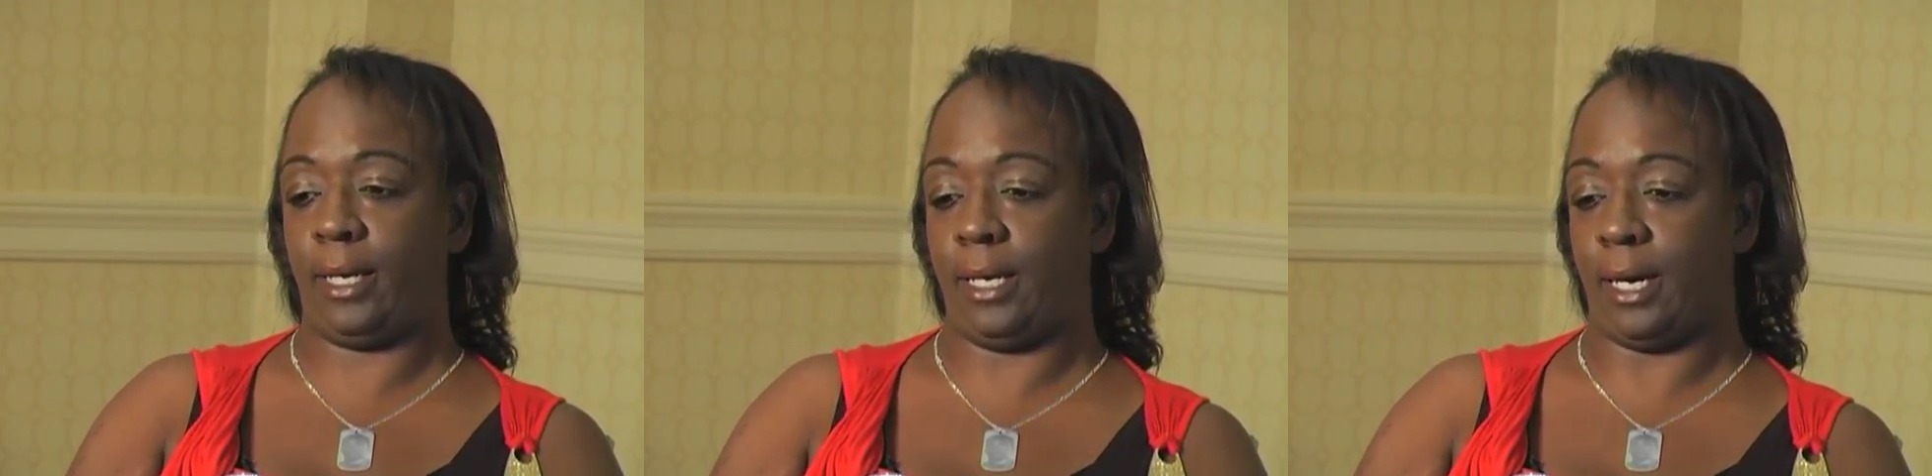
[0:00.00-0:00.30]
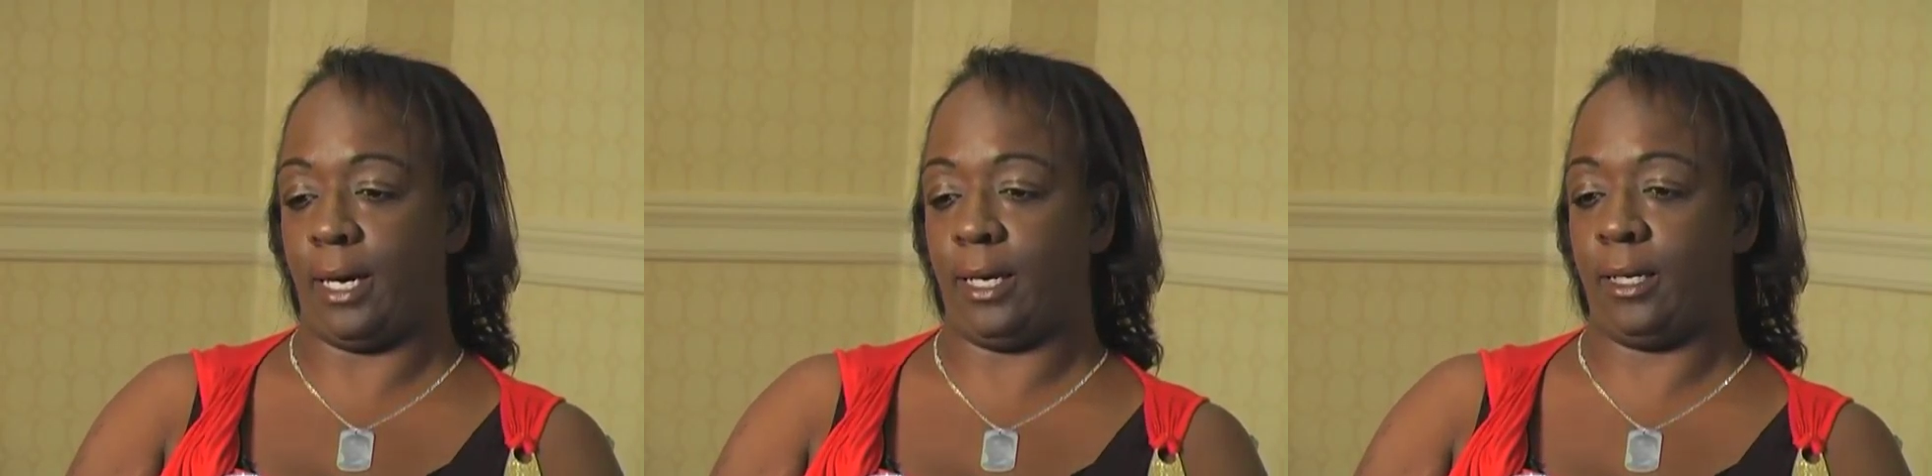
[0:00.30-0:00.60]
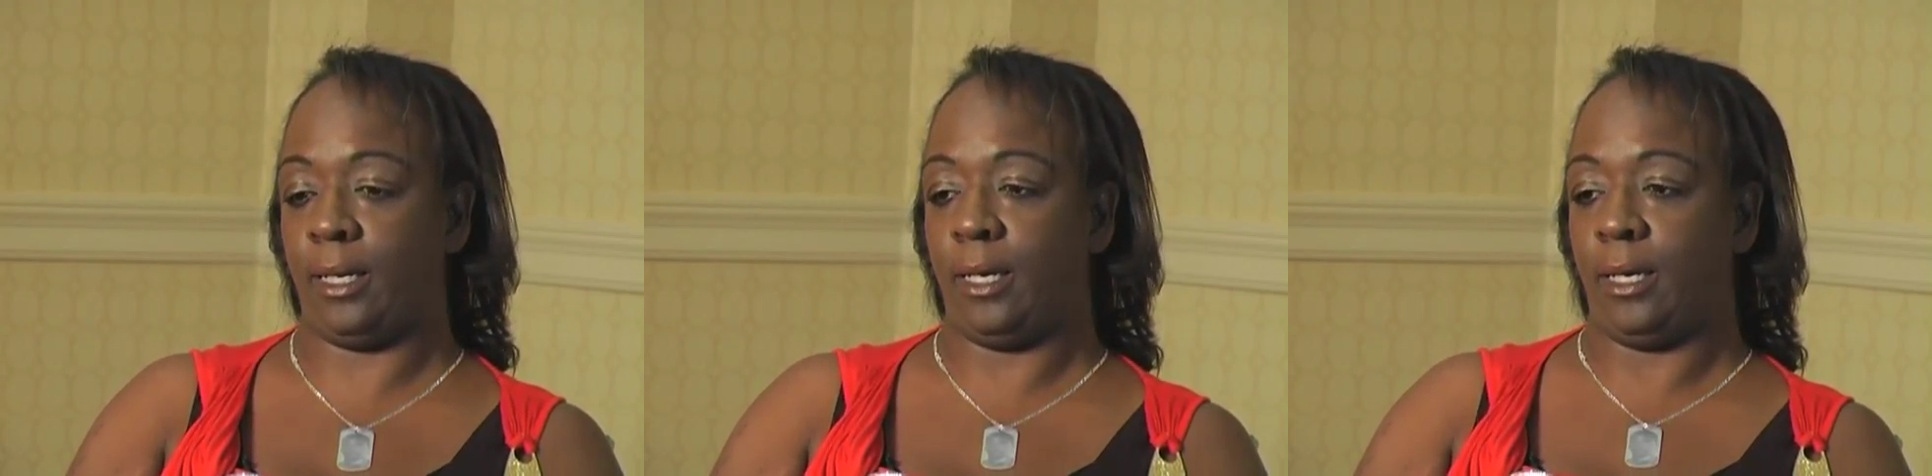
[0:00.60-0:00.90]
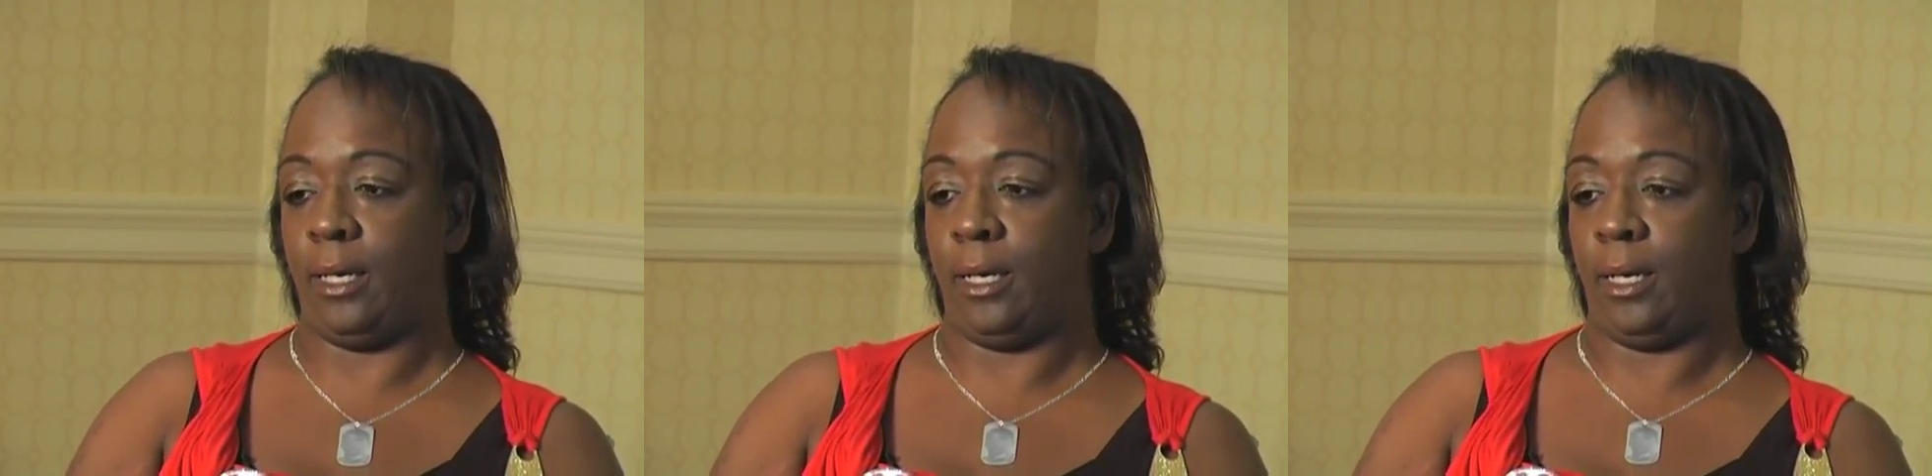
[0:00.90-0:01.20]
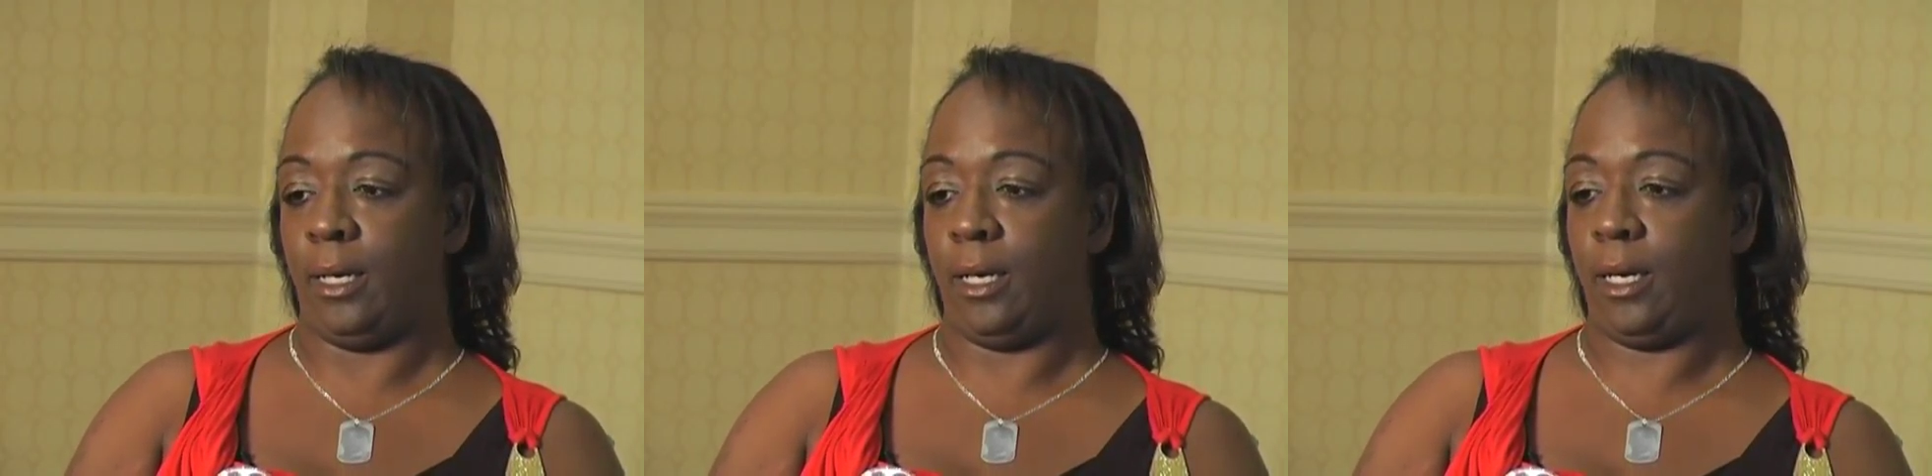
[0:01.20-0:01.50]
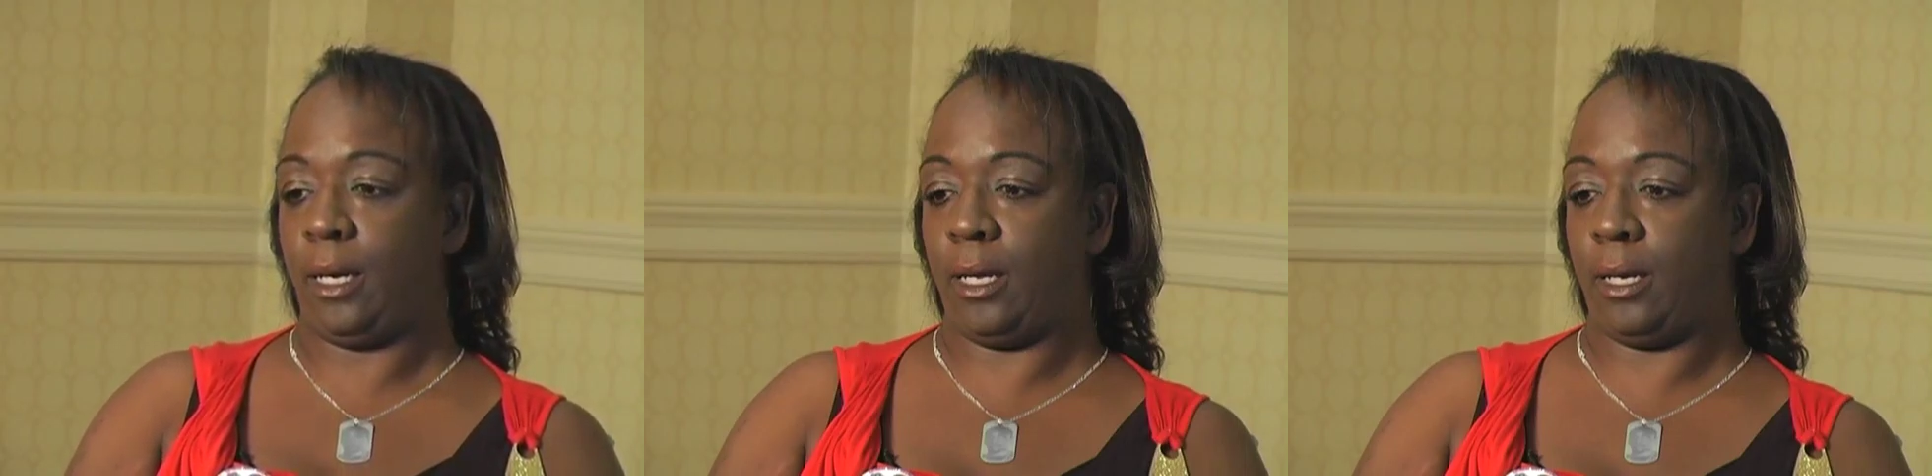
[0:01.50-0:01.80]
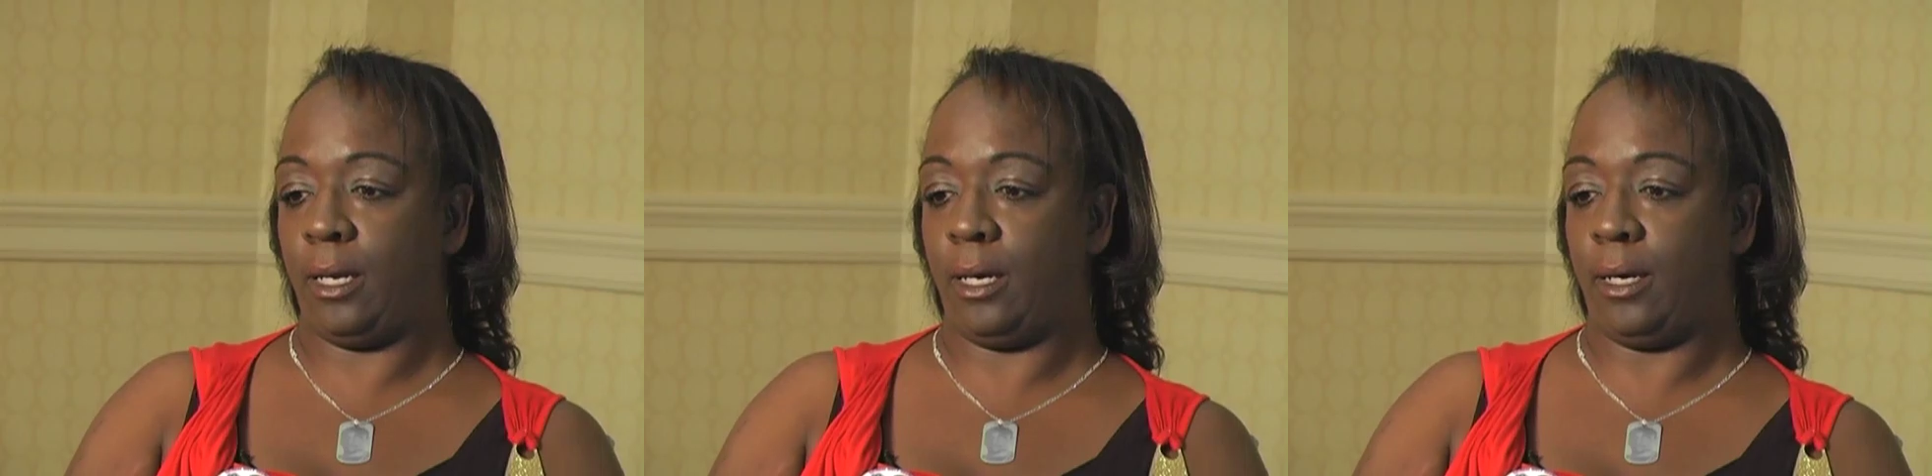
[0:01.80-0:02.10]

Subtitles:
Keon. And